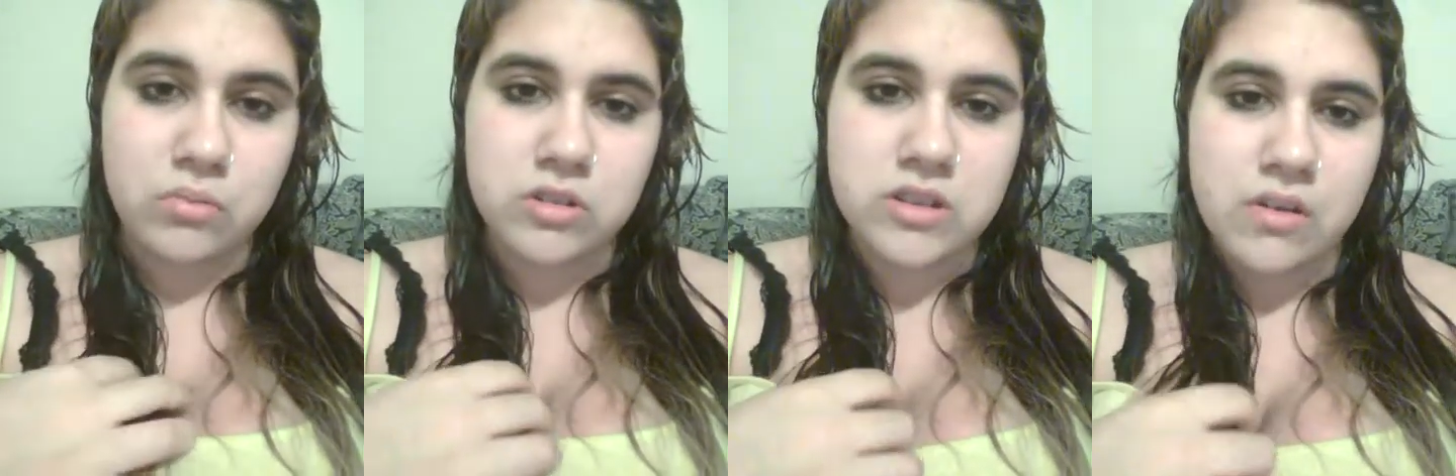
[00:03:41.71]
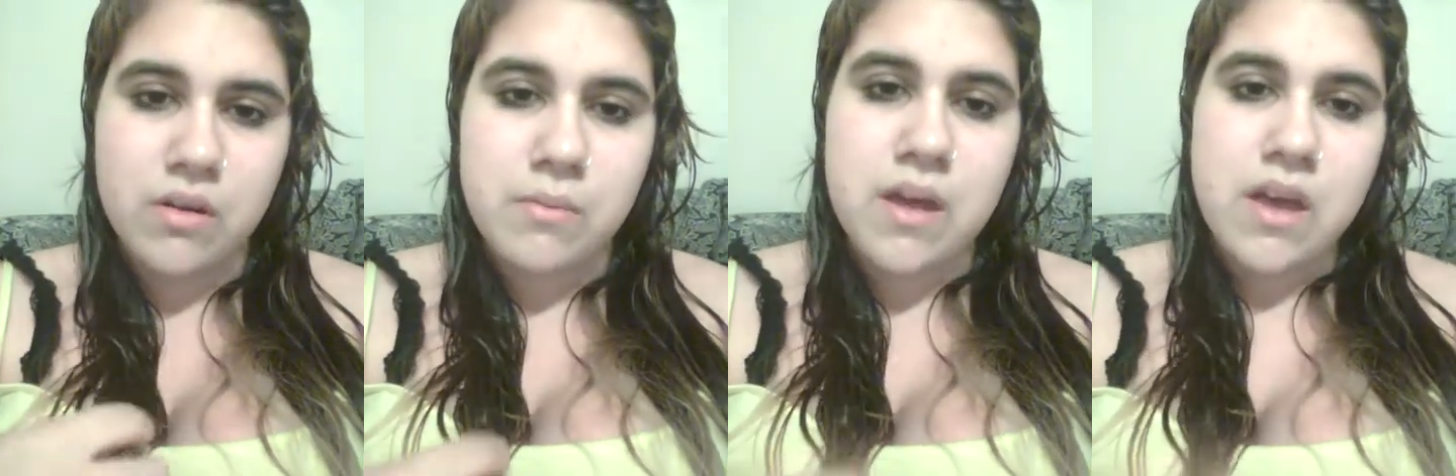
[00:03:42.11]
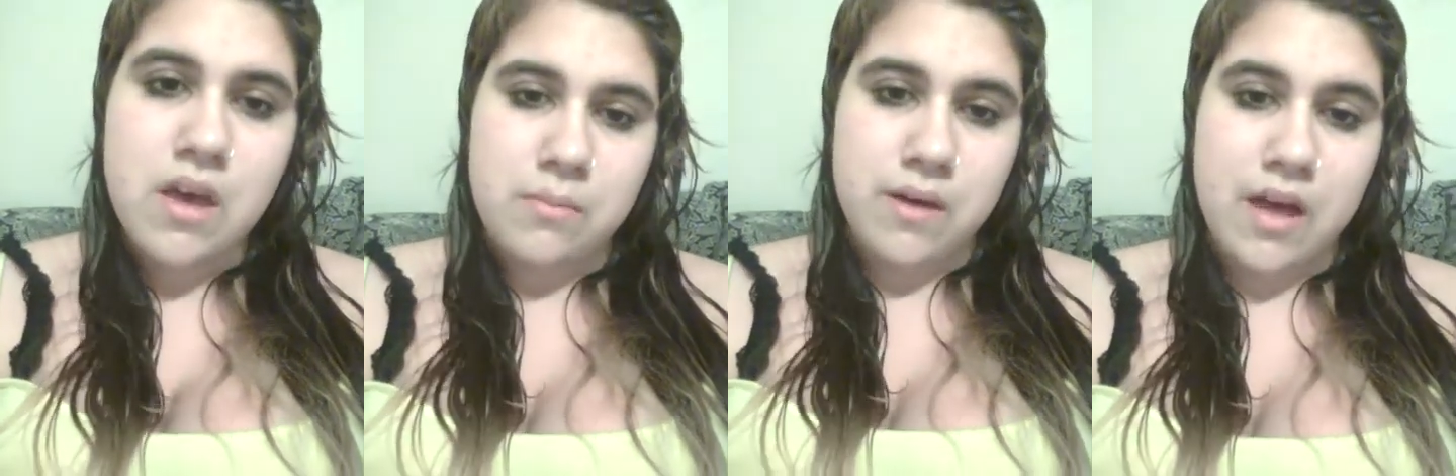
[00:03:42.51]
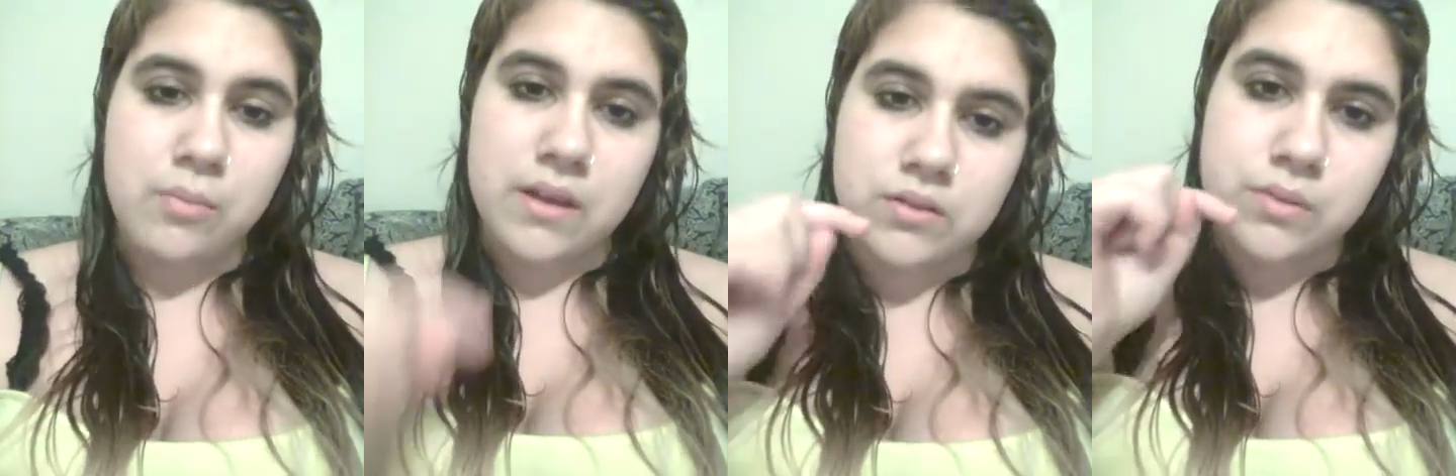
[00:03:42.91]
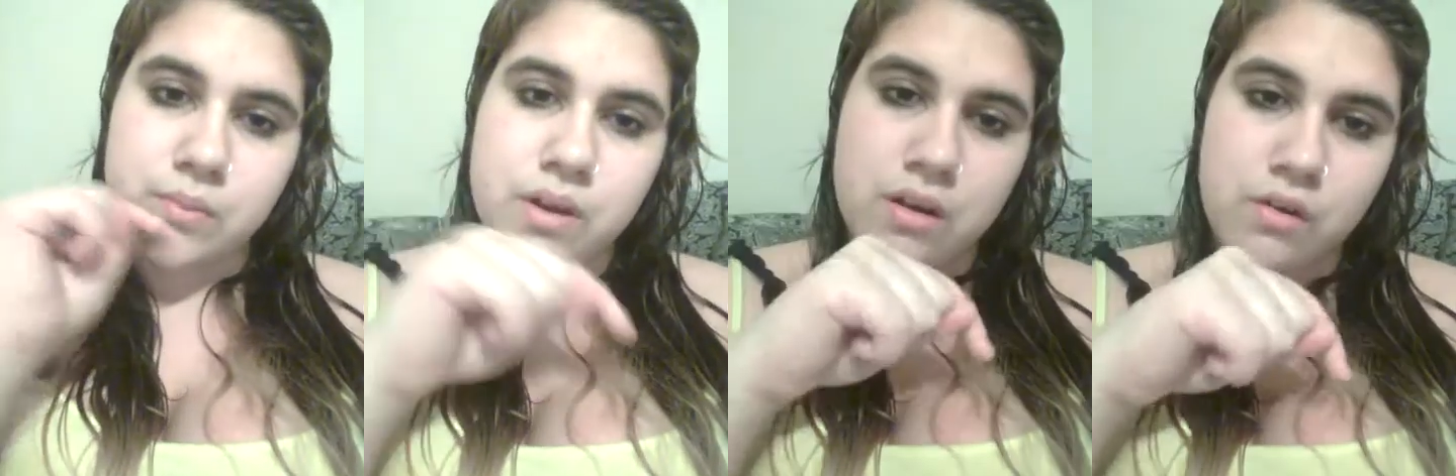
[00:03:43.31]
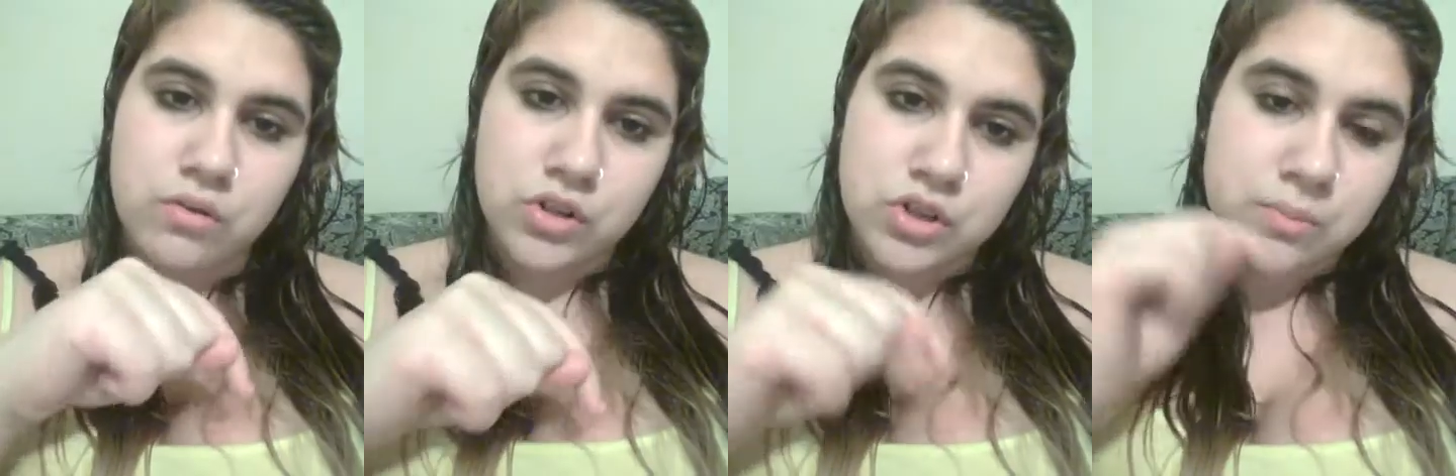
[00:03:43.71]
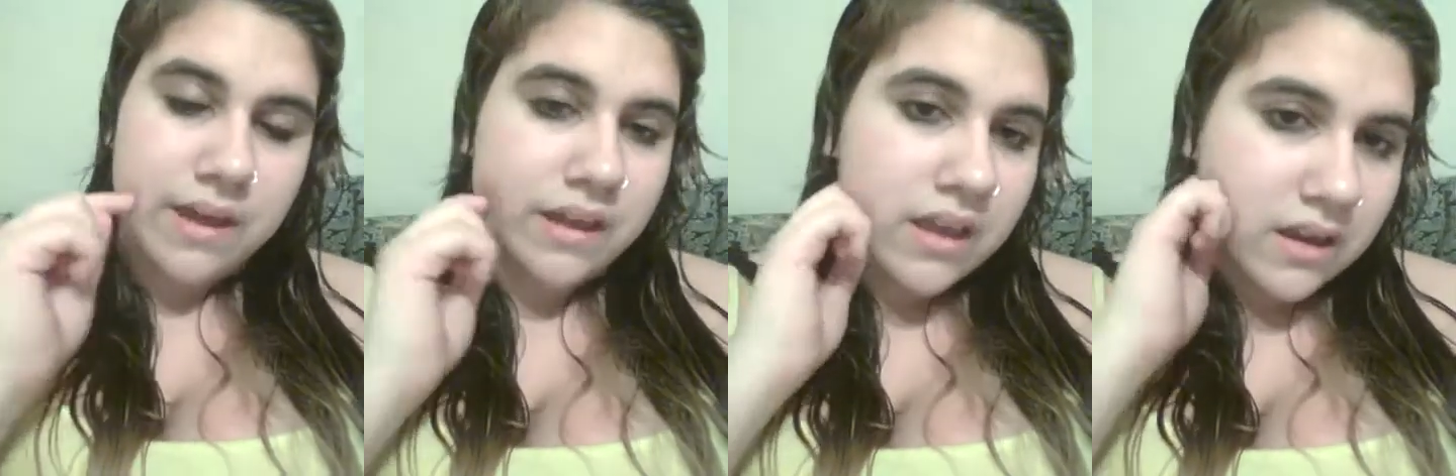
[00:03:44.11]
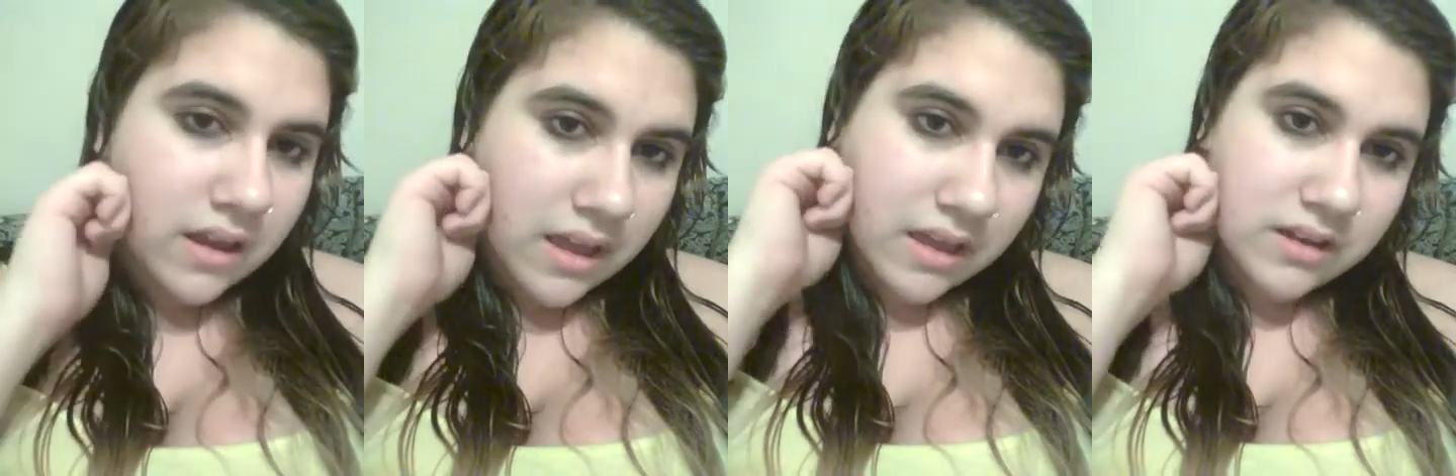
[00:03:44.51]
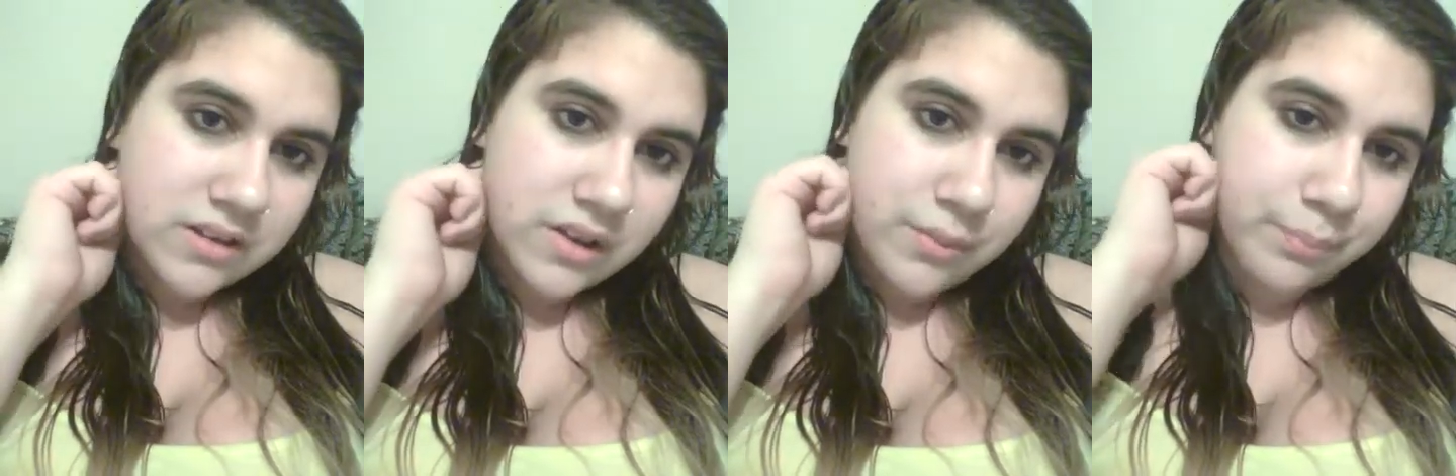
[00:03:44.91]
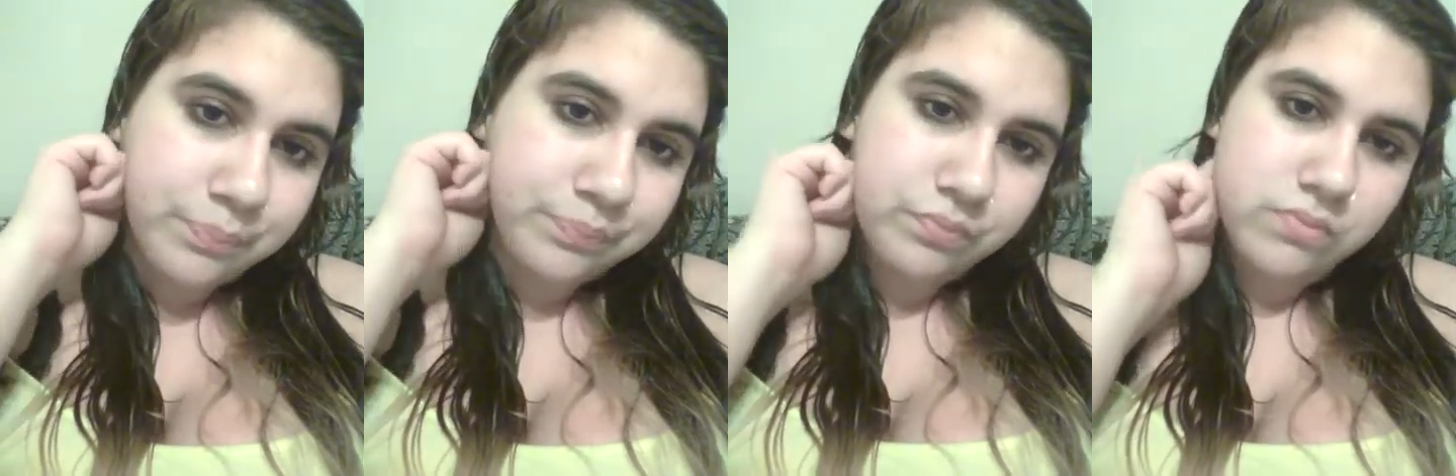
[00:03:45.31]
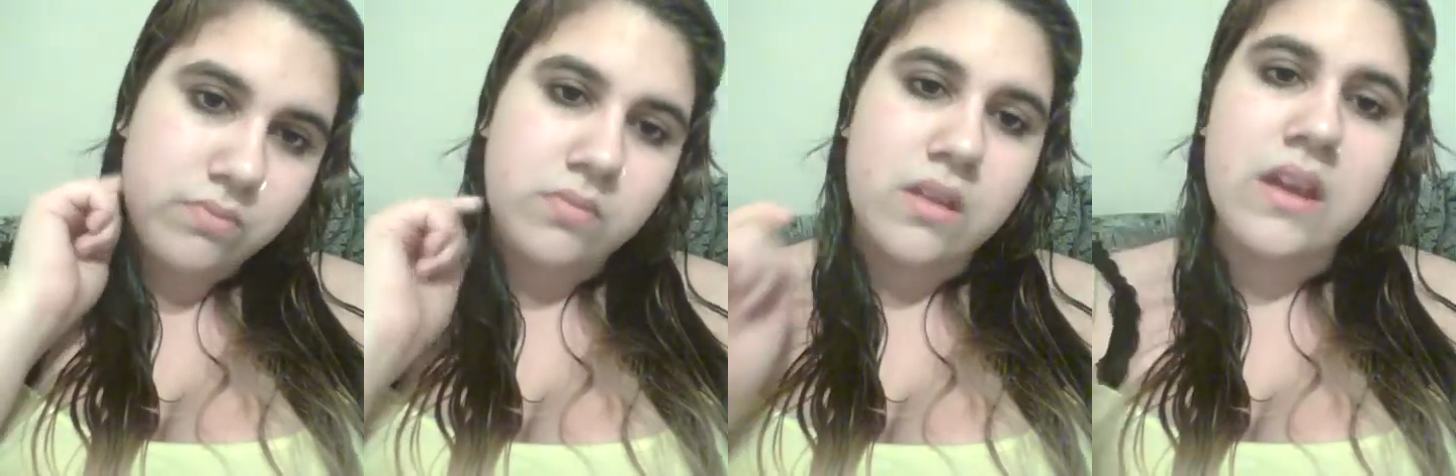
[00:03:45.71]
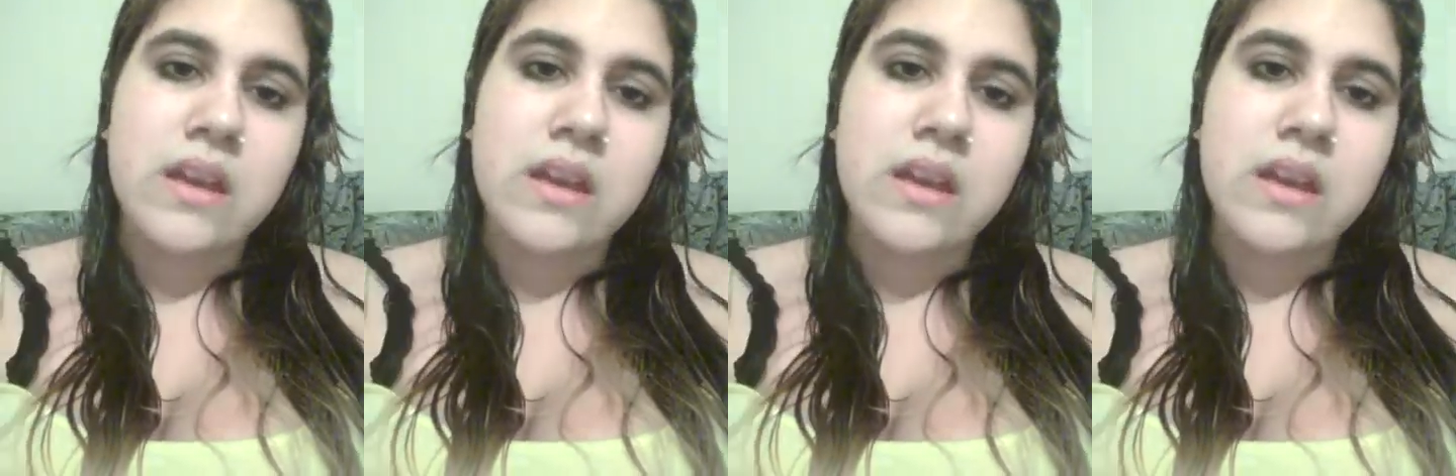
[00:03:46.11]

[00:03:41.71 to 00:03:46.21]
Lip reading: but I'll be able to put a horseshoe back in, and it'll look straight.